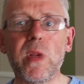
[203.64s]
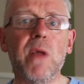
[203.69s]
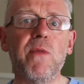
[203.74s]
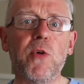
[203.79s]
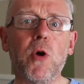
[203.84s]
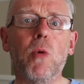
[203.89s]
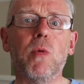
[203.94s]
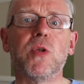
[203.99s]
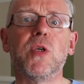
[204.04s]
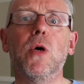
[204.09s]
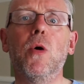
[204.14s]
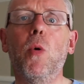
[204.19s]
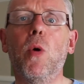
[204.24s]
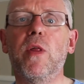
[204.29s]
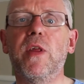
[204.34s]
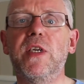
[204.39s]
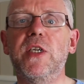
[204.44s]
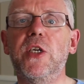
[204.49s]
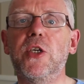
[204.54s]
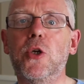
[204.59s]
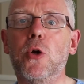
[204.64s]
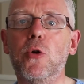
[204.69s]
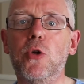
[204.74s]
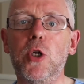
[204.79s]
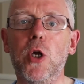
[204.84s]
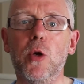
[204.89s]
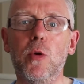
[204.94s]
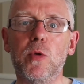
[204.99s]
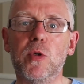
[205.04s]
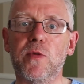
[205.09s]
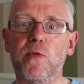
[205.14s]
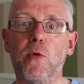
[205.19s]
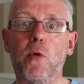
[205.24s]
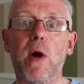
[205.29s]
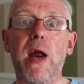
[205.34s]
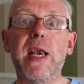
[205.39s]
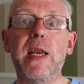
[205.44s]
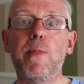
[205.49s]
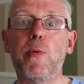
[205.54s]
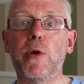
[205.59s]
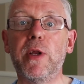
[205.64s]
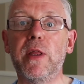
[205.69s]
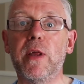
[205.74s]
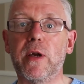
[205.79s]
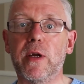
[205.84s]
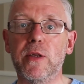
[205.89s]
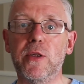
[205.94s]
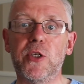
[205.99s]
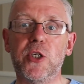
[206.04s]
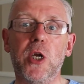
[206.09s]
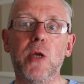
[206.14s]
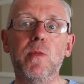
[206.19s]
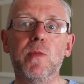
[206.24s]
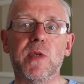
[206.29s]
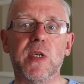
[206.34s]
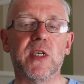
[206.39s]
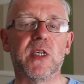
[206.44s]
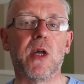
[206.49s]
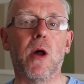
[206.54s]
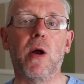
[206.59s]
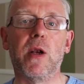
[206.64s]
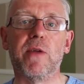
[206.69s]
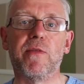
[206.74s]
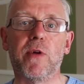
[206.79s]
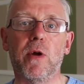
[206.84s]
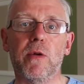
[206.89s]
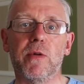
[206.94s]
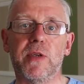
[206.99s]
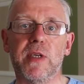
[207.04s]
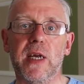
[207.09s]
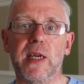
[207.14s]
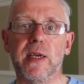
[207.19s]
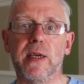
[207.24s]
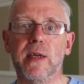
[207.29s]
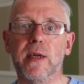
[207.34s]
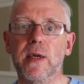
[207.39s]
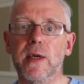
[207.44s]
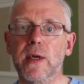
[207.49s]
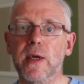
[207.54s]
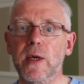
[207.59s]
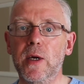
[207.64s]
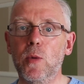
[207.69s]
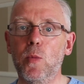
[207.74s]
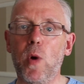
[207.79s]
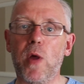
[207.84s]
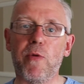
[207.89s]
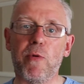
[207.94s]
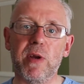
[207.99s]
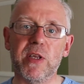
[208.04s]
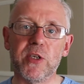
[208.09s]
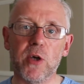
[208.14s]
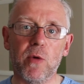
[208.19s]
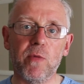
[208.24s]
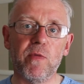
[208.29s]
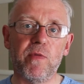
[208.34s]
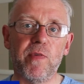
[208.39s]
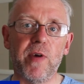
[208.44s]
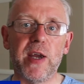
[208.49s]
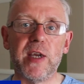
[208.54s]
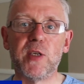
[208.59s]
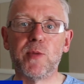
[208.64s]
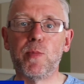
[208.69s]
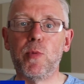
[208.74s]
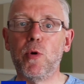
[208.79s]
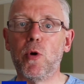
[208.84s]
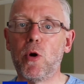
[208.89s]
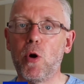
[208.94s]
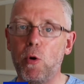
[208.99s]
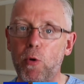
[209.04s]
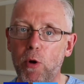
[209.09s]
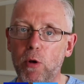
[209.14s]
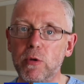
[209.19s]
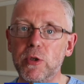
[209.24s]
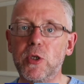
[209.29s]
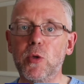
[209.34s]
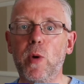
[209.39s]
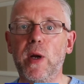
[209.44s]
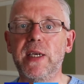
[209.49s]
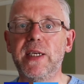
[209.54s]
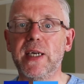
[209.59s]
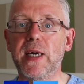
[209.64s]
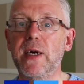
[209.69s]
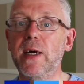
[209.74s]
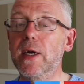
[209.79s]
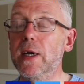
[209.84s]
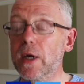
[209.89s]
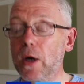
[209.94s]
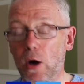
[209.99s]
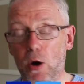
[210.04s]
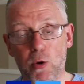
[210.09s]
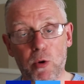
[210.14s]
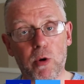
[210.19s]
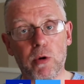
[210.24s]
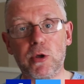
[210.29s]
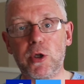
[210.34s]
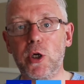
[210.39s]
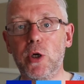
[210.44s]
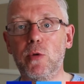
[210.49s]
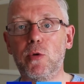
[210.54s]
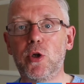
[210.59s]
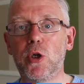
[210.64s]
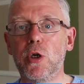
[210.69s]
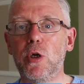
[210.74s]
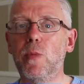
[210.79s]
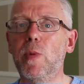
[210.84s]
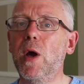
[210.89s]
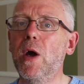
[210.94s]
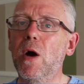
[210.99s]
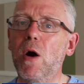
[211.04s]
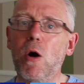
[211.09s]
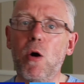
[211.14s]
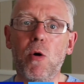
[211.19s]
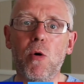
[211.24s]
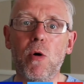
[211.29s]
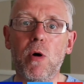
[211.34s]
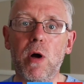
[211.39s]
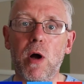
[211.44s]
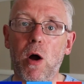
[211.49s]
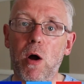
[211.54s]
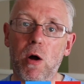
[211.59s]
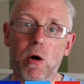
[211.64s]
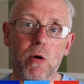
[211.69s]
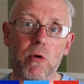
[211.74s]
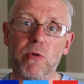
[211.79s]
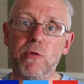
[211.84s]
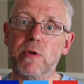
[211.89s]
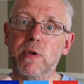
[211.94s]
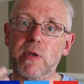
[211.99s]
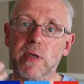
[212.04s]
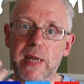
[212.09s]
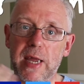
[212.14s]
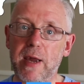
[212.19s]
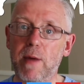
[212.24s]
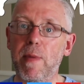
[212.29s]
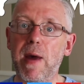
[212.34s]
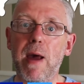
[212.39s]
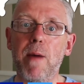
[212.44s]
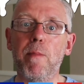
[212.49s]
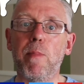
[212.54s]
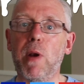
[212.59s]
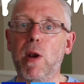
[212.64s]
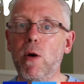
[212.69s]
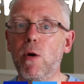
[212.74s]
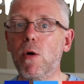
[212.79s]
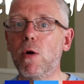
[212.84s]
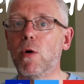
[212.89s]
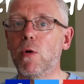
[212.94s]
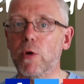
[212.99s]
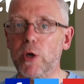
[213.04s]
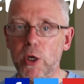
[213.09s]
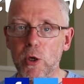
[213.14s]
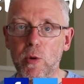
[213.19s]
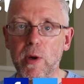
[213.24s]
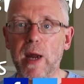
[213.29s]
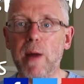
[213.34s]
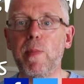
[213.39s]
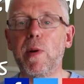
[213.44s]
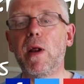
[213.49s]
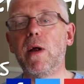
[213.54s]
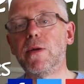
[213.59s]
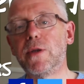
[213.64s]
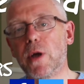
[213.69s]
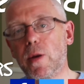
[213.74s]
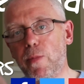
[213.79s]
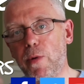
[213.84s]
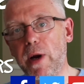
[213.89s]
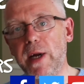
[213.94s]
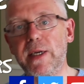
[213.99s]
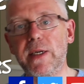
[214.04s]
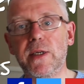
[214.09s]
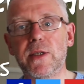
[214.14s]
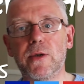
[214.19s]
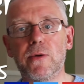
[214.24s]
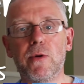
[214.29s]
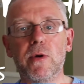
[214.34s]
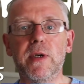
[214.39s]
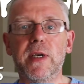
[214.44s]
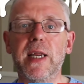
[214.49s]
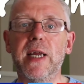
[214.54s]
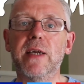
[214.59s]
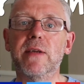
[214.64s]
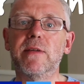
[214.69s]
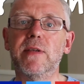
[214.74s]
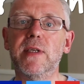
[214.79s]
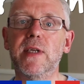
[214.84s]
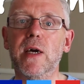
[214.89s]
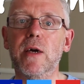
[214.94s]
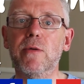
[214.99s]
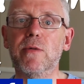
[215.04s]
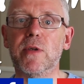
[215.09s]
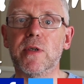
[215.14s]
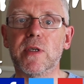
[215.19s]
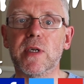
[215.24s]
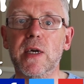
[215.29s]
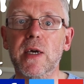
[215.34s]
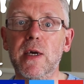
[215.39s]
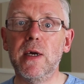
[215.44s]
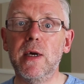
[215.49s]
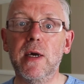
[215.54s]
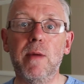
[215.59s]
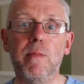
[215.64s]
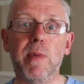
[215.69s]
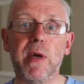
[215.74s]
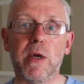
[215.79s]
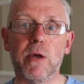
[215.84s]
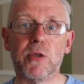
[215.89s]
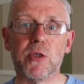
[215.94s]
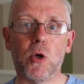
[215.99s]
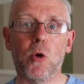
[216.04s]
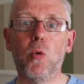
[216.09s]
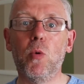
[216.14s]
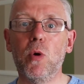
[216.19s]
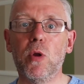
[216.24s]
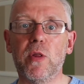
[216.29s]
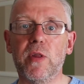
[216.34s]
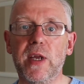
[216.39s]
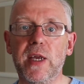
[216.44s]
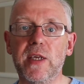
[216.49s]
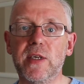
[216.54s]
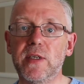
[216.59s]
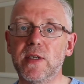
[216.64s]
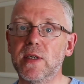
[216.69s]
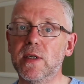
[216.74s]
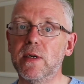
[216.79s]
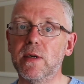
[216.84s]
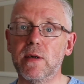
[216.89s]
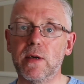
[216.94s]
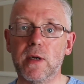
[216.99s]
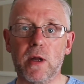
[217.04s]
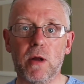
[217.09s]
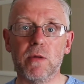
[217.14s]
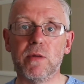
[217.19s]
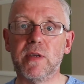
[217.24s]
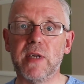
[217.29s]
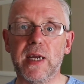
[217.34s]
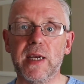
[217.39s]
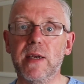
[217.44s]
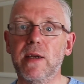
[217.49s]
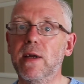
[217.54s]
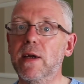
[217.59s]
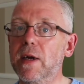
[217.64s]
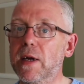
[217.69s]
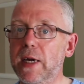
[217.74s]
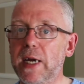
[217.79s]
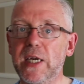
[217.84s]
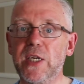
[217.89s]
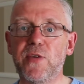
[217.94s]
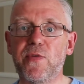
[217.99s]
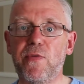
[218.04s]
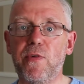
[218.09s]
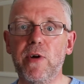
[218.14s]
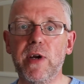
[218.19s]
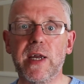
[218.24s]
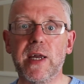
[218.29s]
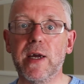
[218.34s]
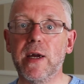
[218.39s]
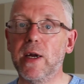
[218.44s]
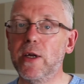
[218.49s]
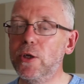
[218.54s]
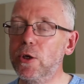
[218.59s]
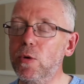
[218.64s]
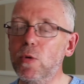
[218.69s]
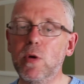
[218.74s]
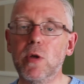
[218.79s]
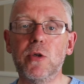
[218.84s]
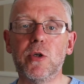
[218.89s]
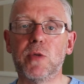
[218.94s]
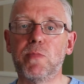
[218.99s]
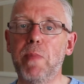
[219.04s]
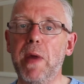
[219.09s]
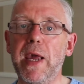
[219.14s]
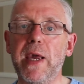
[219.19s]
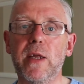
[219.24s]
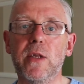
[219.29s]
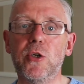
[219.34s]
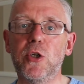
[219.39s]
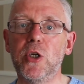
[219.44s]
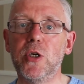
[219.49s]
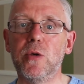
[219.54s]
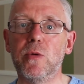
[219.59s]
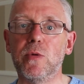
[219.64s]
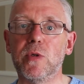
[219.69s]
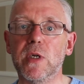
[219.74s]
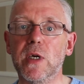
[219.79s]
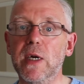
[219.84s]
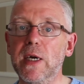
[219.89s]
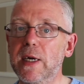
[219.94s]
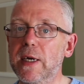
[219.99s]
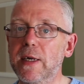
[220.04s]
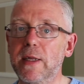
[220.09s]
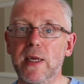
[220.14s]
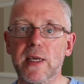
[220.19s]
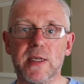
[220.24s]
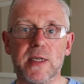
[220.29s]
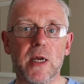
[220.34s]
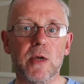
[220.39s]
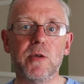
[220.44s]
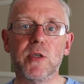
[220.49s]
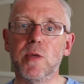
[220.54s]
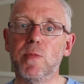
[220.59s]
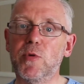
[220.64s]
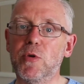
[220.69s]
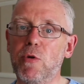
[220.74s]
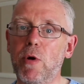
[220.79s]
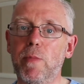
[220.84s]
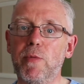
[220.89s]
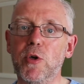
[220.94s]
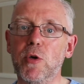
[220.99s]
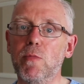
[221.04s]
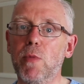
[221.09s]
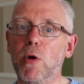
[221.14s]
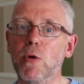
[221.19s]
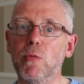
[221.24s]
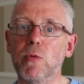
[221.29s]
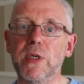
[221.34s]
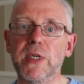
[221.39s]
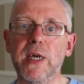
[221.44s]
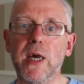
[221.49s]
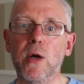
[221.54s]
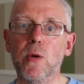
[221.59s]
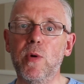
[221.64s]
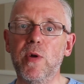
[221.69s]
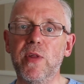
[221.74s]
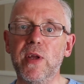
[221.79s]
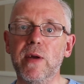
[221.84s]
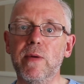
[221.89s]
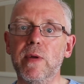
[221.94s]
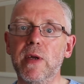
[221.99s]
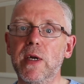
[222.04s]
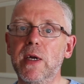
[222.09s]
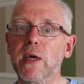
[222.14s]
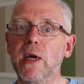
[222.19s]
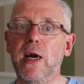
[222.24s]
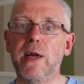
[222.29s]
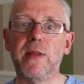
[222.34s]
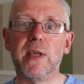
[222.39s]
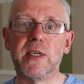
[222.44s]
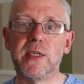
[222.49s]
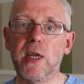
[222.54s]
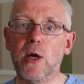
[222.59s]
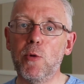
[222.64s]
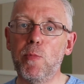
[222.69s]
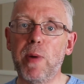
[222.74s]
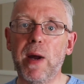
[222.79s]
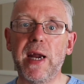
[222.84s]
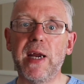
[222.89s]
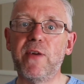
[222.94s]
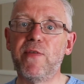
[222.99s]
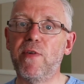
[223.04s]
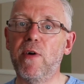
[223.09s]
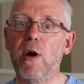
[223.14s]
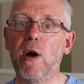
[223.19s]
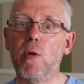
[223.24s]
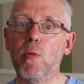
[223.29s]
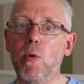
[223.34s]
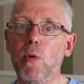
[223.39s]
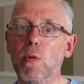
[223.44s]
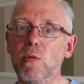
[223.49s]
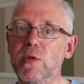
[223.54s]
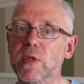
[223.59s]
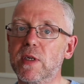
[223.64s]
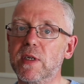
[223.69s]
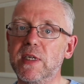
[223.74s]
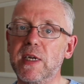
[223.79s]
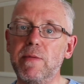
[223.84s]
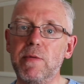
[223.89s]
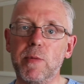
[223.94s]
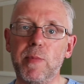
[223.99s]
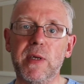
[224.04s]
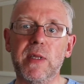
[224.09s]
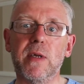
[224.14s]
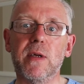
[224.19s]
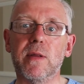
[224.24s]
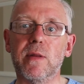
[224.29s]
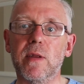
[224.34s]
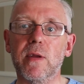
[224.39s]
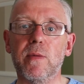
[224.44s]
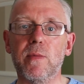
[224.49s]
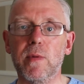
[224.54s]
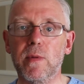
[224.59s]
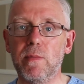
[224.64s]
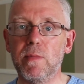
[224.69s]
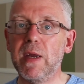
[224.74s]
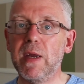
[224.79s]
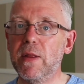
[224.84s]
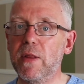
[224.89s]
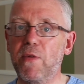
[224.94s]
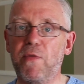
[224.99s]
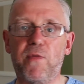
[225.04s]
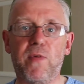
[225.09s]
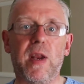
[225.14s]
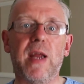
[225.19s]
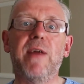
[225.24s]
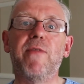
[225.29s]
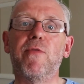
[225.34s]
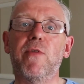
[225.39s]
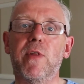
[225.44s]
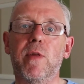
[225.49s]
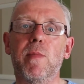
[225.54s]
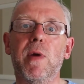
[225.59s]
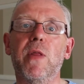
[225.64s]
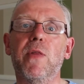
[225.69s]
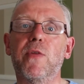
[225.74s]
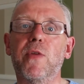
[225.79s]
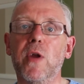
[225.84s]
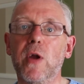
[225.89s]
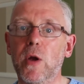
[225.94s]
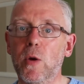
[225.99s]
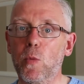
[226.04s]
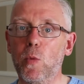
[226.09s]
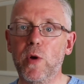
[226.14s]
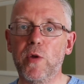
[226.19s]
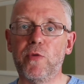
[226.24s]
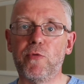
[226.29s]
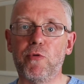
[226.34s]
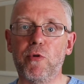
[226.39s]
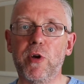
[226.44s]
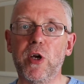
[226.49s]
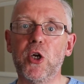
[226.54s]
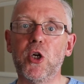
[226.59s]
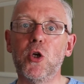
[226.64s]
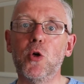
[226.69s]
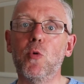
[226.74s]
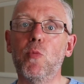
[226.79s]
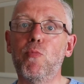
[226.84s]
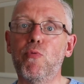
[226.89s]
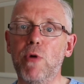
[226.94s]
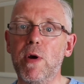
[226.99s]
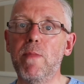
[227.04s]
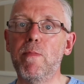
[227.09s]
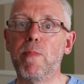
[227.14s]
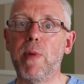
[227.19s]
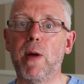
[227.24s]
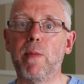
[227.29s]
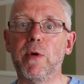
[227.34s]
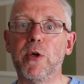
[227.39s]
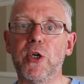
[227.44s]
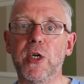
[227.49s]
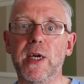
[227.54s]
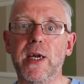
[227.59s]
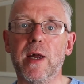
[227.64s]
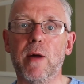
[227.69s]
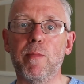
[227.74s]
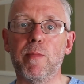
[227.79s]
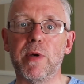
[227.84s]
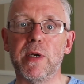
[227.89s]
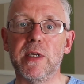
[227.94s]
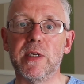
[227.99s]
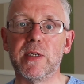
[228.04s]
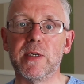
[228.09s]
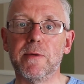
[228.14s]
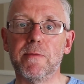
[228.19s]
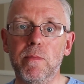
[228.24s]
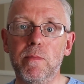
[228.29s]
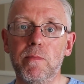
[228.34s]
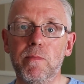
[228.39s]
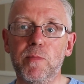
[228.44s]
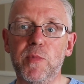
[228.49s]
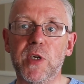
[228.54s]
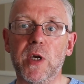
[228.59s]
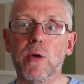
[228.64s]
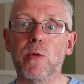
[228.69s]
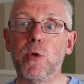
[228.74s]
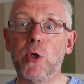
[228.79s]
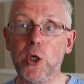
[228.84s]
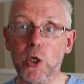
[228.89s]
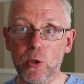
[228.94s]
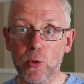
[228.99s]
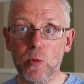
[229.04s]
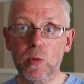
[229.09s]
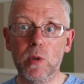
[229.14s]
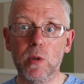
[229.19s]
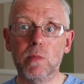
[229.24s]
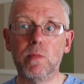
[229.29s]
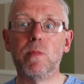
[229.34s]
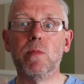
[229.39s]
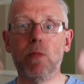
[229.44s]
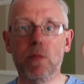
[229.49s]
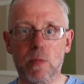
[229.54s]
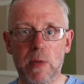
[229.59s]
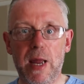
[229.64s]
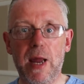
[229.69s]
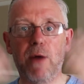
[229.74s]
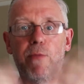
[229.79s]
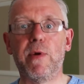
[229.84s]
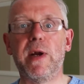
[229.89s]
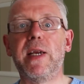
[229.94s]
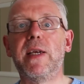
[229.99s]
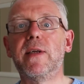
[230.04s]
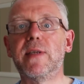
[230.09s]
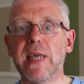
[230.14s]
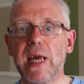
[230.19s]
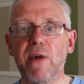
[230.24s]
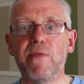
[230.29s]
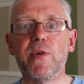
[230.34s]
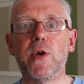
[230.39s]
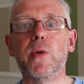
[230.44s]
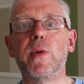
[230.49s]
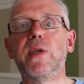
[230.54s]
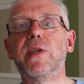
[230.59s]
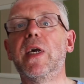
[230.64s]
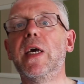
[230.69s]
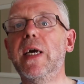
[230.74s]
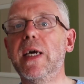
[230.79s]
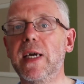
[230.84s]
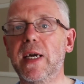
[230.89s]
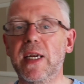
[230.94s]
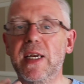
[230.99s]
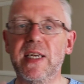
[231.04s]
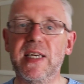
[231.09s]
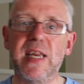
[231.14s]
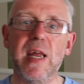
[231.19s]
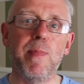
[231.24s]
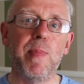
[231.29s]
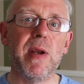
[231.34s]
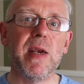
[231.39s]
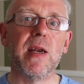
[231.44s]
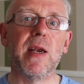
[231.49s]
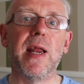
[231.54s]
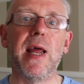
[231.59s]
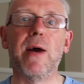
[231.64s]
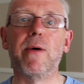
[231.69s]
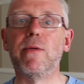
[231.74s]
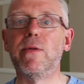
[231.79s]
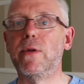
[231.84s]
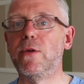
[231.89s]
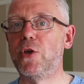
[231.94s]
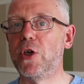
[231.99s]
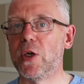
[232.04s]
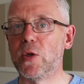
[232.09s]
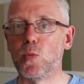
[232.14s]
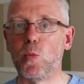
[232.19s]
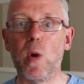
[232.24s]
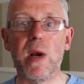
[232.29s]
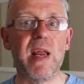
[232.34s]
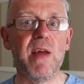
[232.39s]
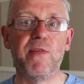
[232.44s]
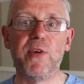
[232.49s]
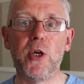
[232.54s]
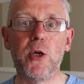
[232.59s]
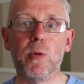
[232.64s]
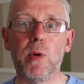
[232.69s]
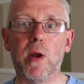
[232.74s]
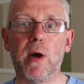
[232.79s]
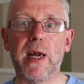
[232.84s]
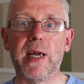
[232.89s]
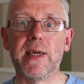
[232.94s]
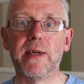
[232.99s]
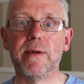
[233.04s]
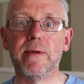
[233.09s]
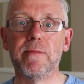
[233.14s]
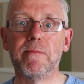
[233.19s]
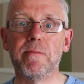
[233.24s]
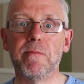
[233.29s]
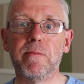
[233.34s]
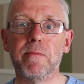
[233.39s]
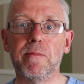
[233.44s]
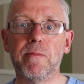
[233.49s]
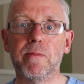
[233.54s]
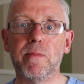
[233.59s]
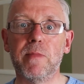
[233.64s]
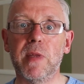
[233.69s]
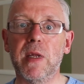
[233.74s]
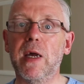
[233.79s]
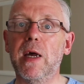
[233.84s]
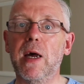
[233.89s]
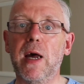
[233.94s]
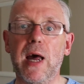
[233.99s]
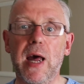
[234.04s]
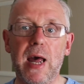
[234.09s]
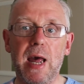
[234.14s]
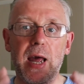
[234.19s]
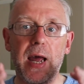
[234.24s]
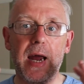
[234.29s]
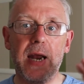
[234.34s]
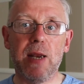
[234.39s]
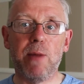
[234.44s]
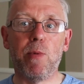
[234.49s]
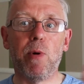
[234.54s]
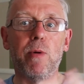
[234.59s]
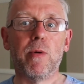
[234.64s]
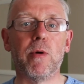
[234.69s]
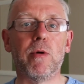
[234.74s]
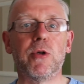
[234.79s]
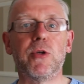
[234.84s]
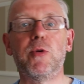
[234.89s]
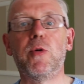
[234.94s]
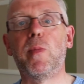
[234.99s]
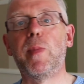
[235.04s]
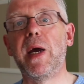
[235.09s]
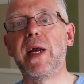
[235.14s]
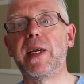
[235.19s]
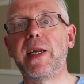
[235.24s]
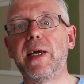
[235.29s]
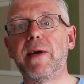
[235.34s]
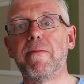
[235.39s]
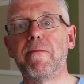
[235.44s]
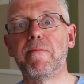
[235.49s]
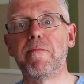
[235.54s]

Of course, all of this is good news for anybody that consumes this kind of content, whether it's on Facebook or on Twitter or on YouTube or on Diggerman blog or UK Plant Operators or on Diggersanddozers, because all of this content is free and you can just pick and choose. There's no subscription model to go with it, and there's no paid firewalls that seem to be the flavour of the month with traditional print publishing companies. So you, our readers, our viewers, can dip in and out just whenever you like, and it won't cost you a penny.